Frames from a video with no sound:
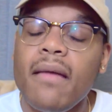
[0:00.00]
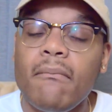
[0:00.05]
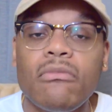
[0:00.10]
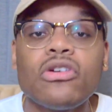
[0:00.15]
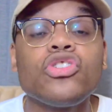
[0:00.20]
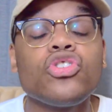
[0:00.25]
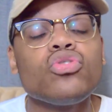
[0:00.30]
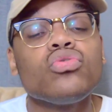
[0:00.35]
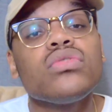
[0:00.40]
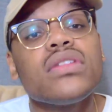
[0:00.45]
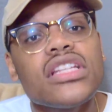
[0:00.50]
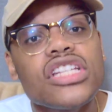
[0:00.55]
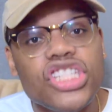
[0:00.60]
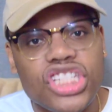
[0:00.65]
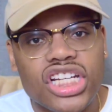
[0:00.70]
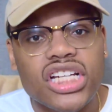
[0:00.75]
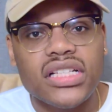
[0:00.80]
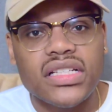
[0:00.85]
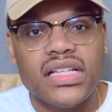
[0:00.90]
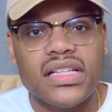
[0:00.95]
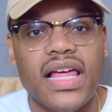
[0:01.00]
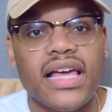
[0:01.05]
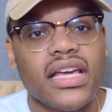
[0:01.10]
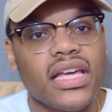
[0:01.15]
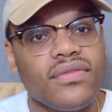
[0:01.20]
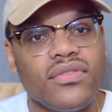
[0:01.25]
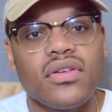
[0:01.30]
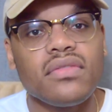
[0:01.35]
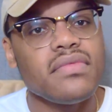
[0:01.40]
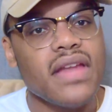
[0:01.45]
But you legitly, like,
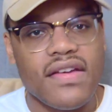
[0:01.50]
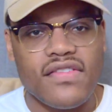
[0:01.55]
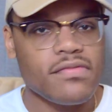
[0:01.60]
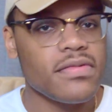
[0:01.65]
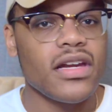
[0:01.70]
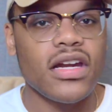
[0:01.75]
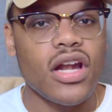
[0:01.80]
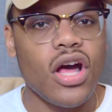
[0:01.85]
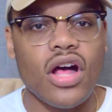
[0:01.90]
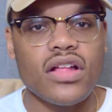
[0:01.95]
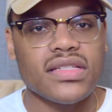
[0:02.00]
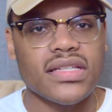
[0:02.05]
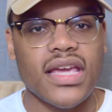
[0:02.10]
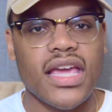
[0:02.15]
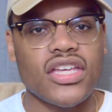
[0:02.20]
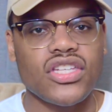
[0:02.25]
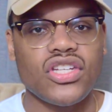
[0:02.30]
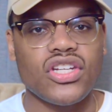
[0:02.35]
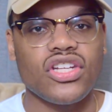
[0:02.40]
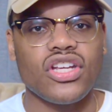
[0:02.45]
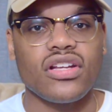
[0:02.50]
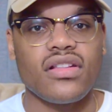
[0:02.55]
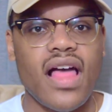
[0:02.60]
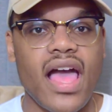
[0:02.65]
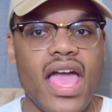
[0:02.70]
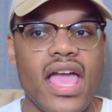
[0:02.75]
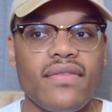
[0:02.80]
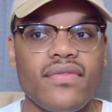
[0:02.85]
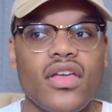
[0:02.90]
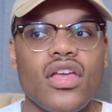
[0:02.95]
if you've never been in an altercation in your
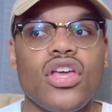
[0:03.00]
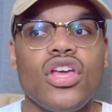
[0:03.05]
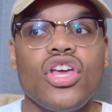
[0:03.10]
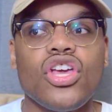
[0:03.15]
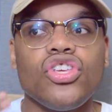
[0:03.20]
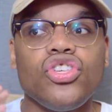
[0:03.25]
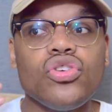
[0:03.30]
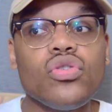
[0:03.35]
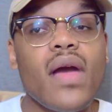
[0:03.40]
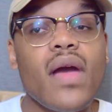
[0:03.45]
life, you